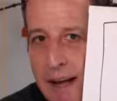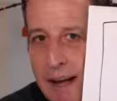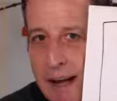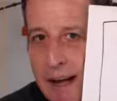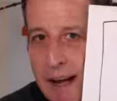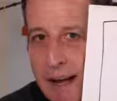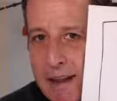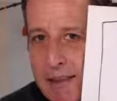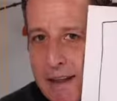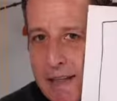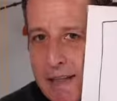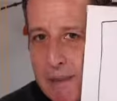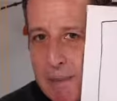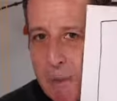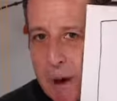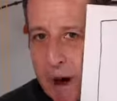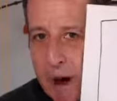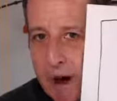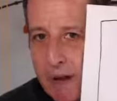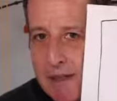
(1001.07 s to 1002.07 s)
And this
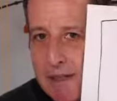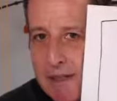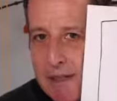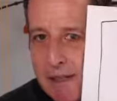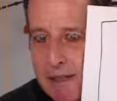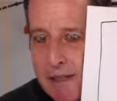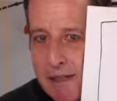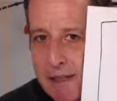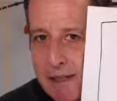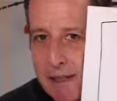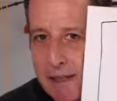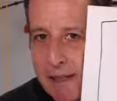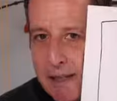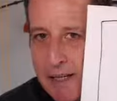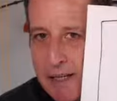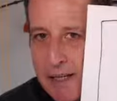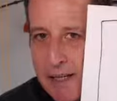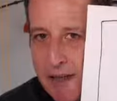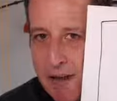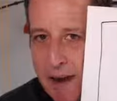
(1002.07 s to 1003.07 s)
box is
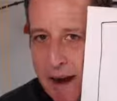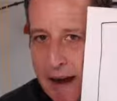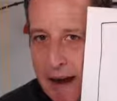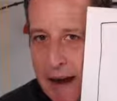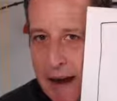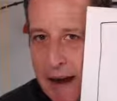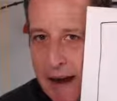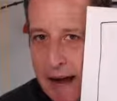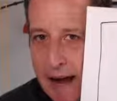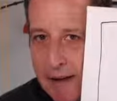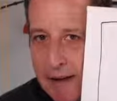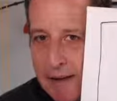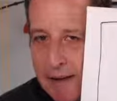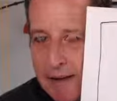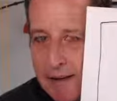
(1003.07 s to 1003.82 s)
your ad